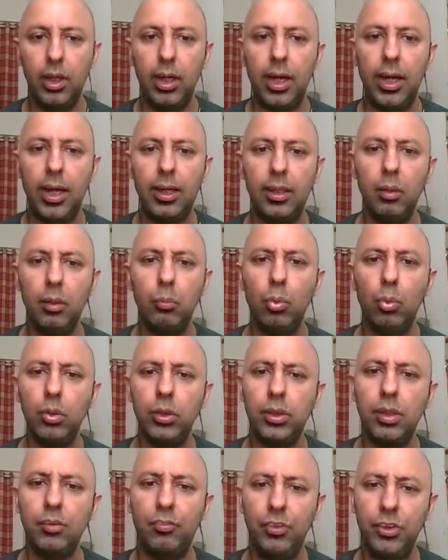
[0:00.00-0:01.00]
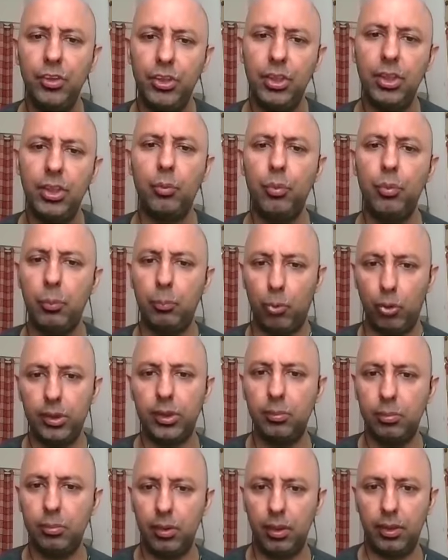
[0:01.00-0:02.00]
at the most efficient way
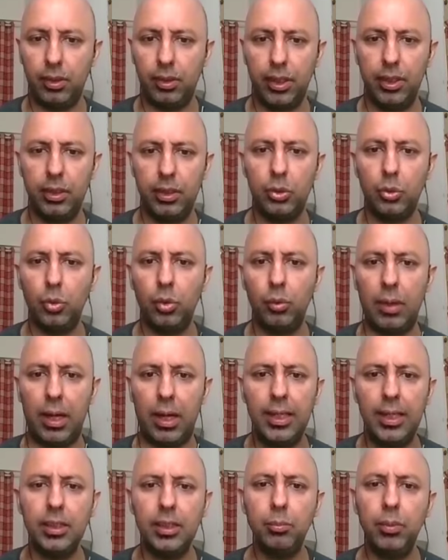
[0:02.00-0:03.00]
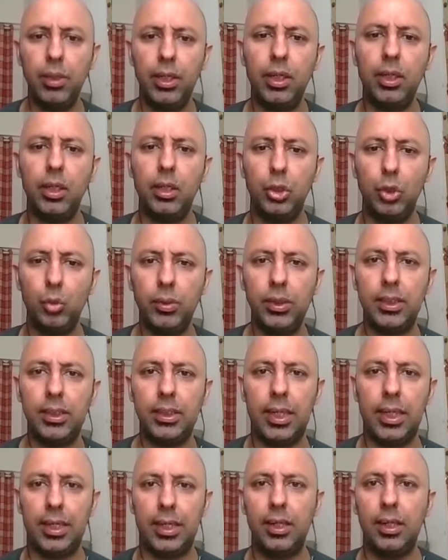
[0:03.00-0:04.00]
possible, right? So as many consumers as
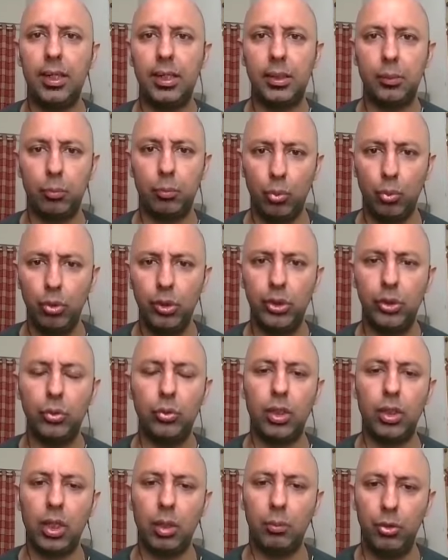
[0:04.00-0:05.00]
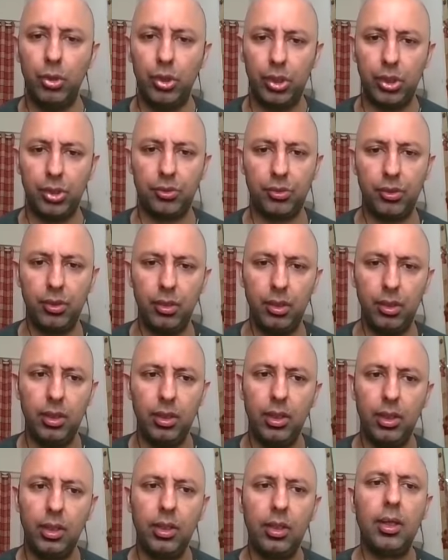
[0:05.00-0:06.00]
I can expose to the communication
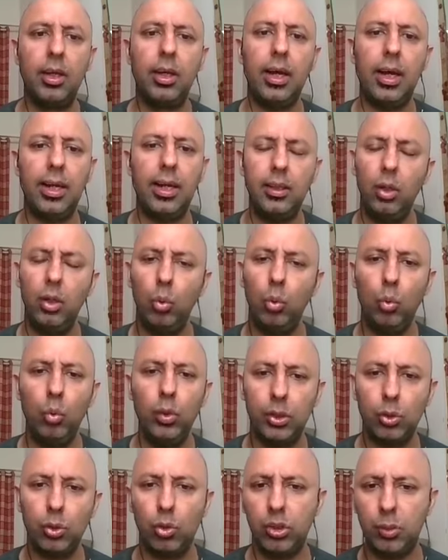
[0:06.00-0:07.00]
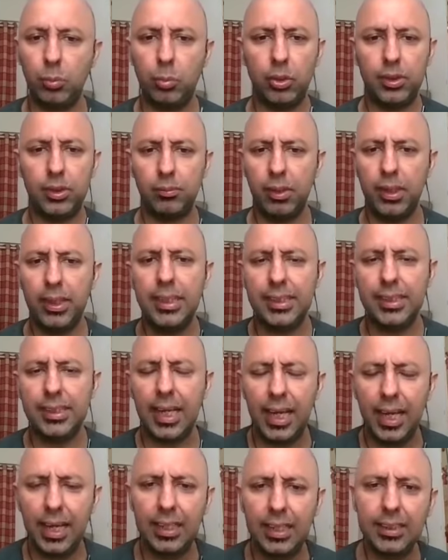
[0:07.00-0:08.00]
at the lowest cost possible. It's
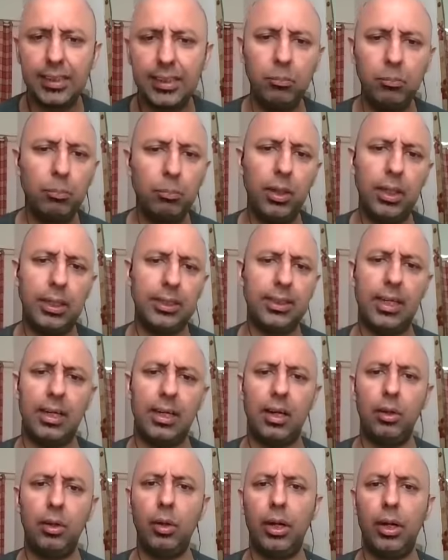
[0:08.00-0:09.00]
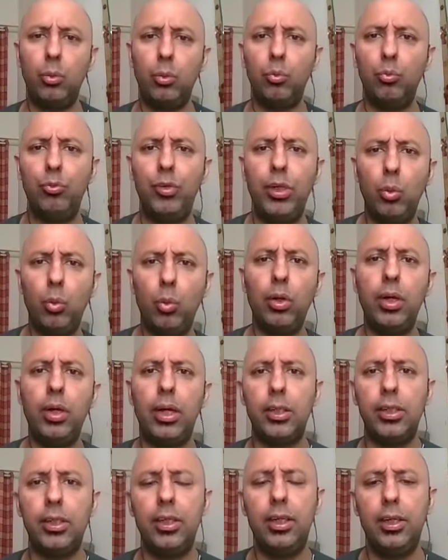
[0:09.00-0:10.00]
as simple as that. We don't
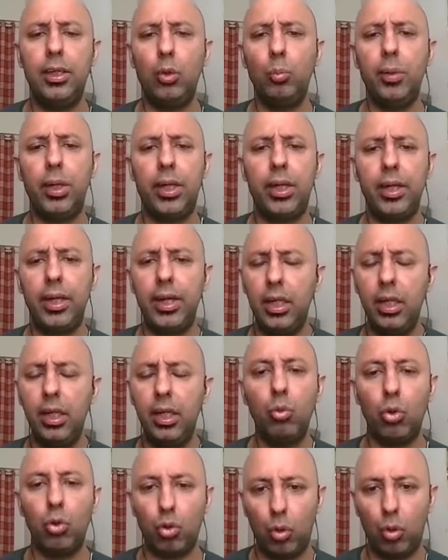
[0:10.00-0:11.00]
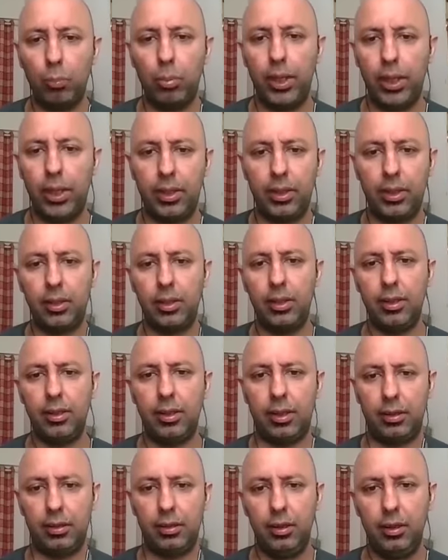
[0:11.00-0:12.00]
necessarily need to make it any more complicated than
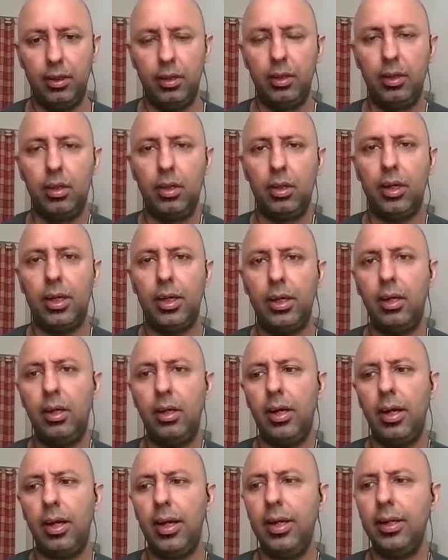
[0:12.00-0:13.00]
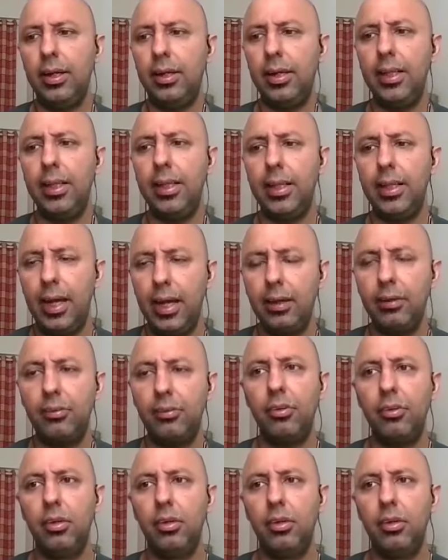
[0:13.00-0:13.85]
that, right? And in that,